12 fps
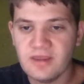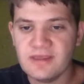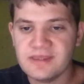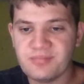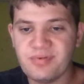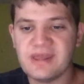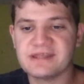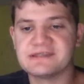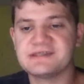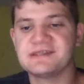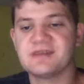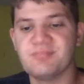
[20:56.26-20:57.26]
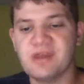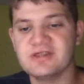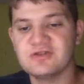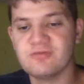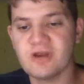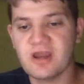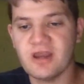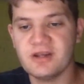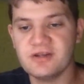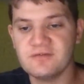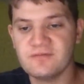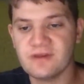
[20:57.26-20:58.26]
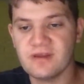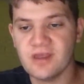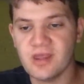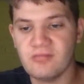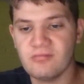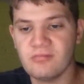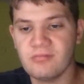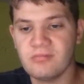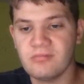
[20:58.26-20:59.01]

Depends what kind of